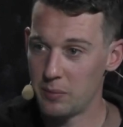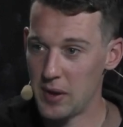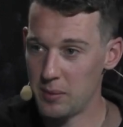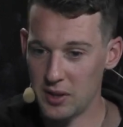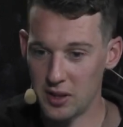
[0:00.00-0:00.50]

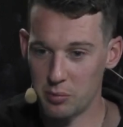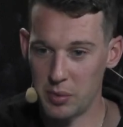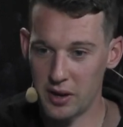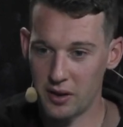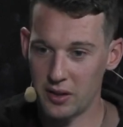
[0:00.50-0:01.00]
Made me look
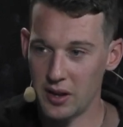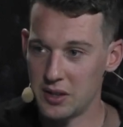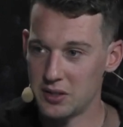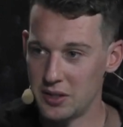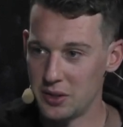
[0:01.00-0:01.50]
bigger on the
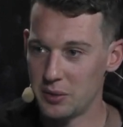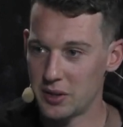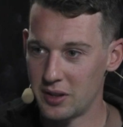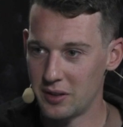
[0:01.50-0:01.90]
ice too. With